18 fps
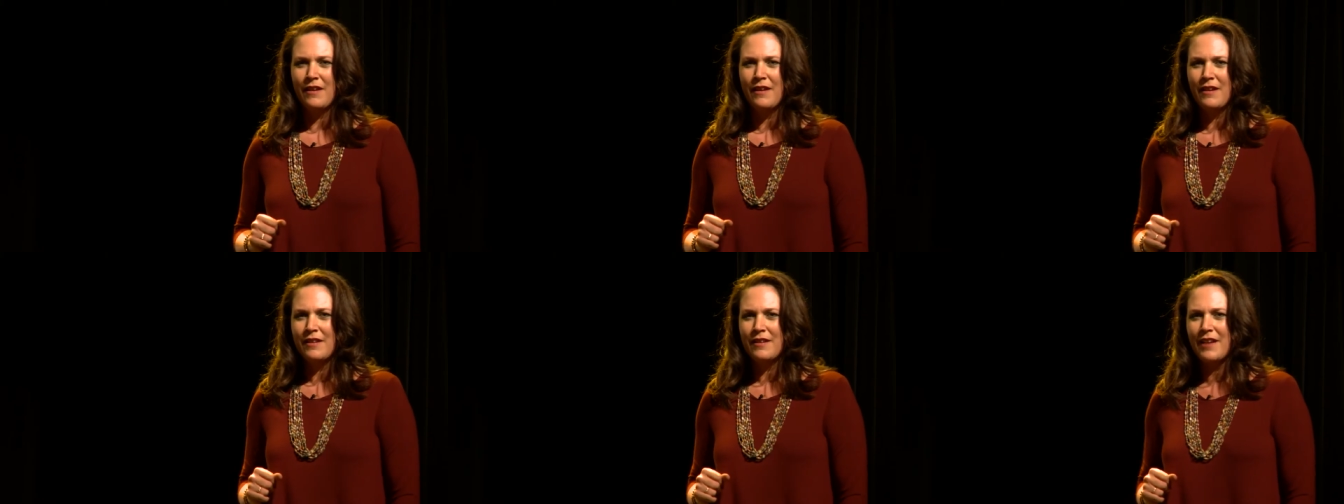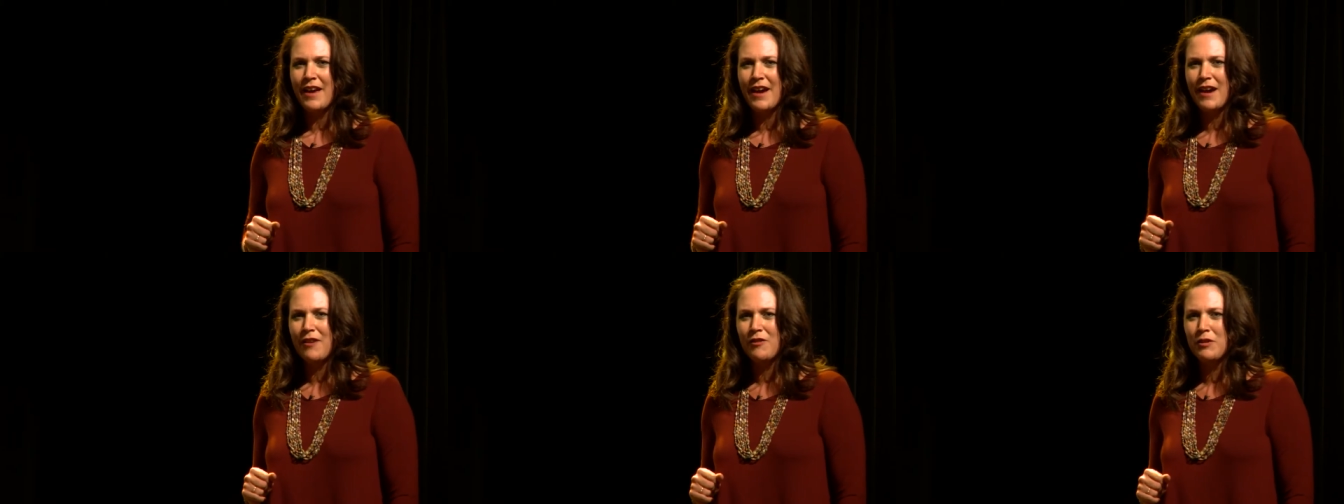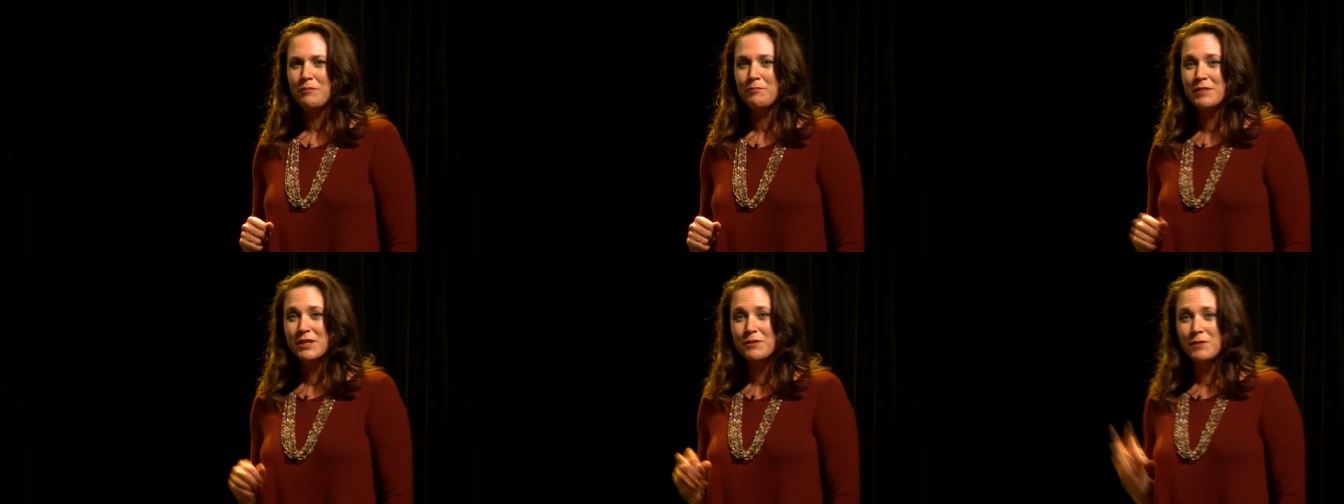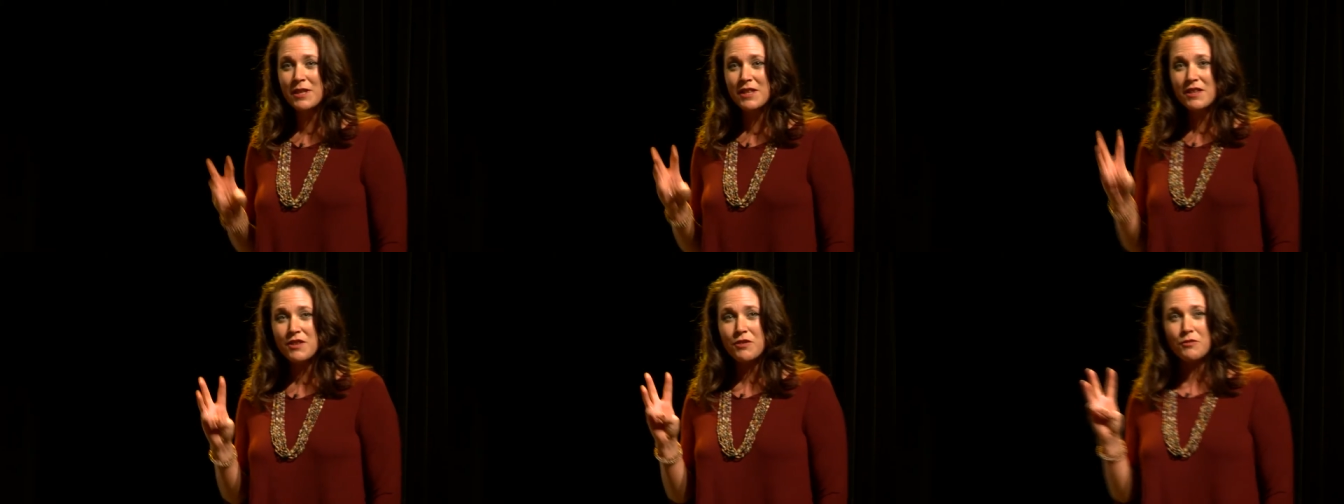Now,
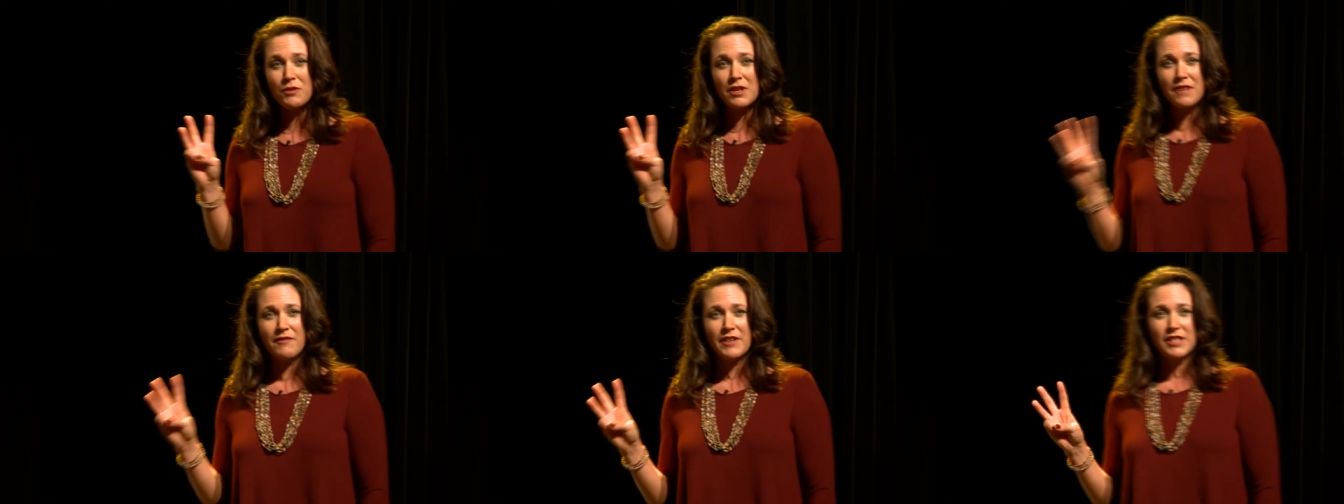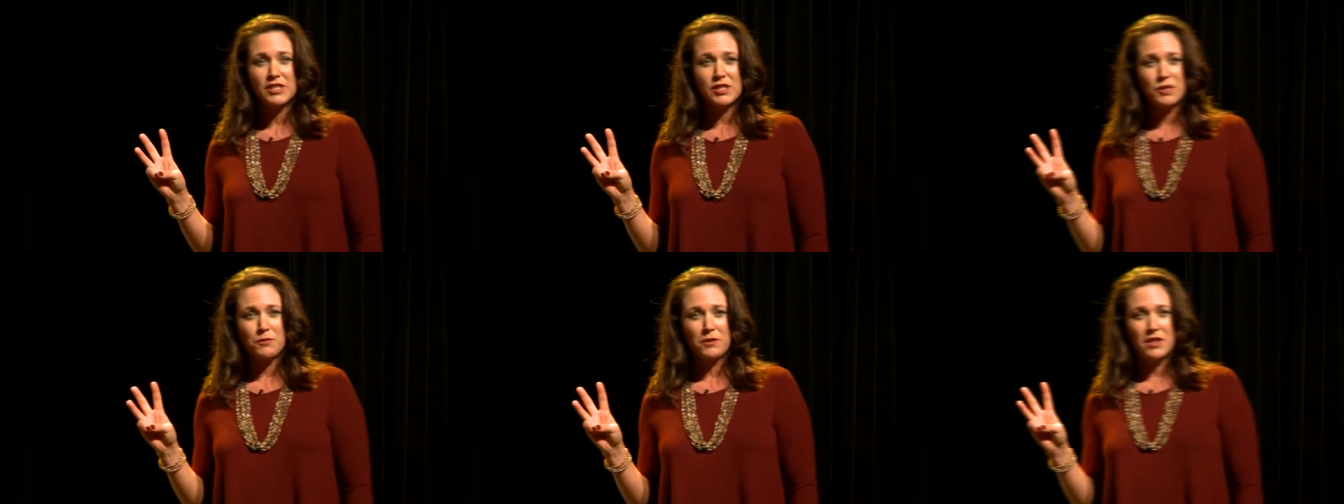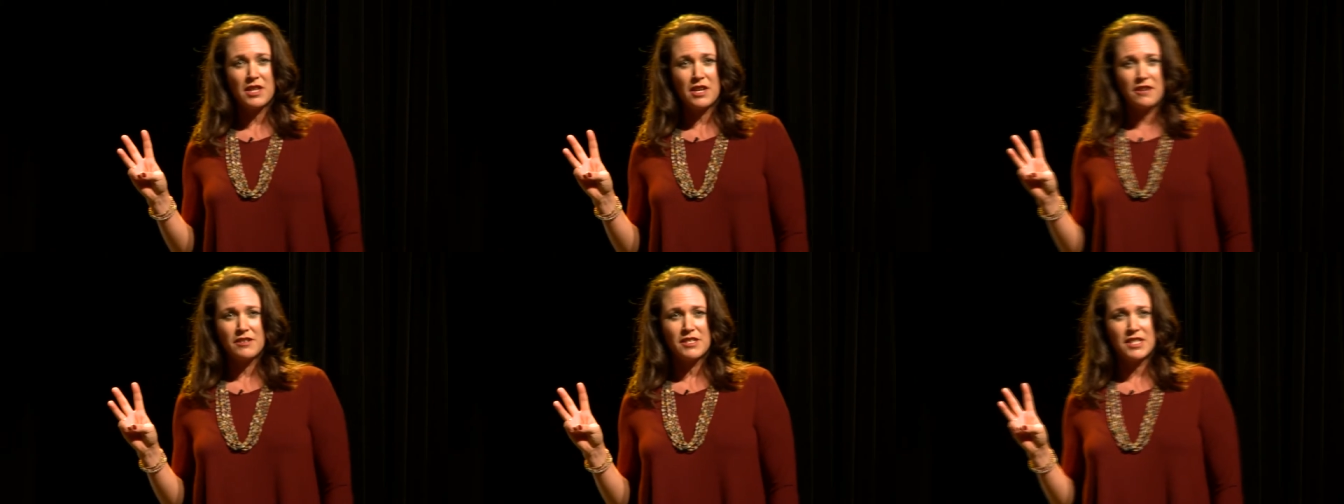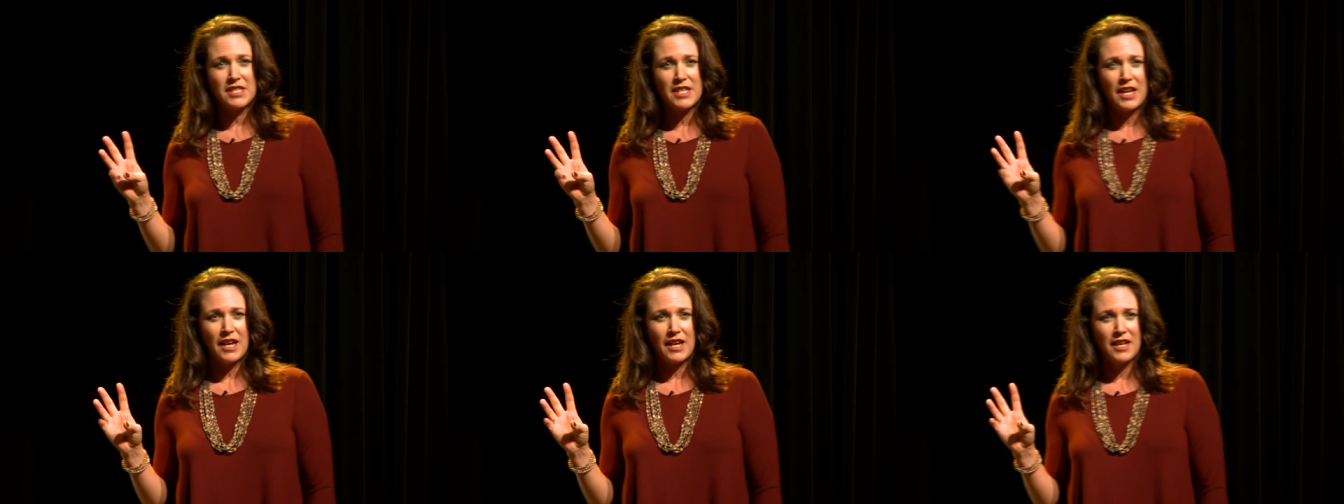between the three of us who were there
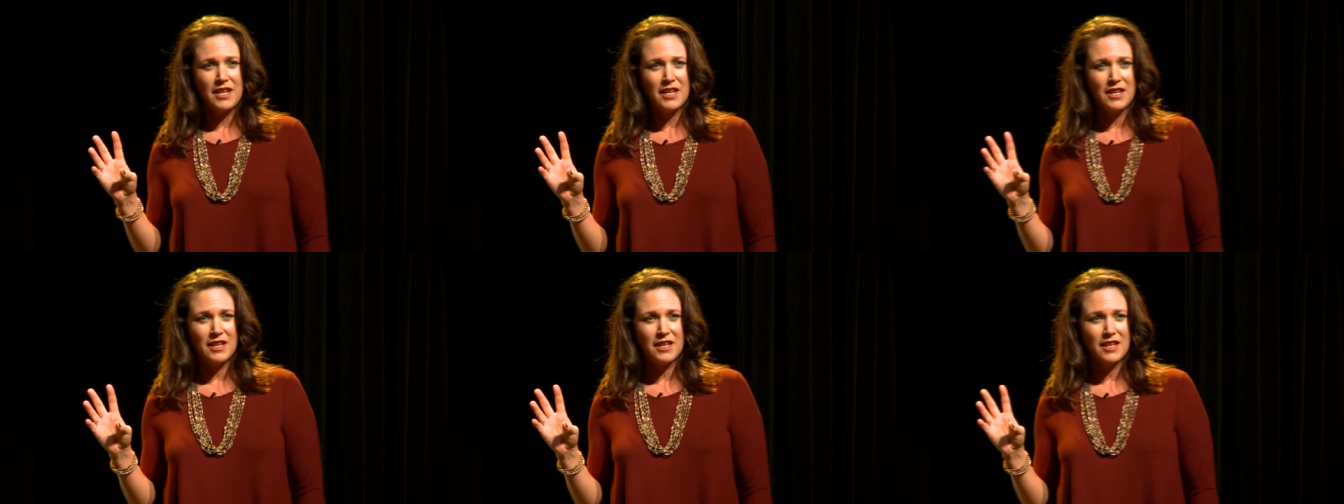today,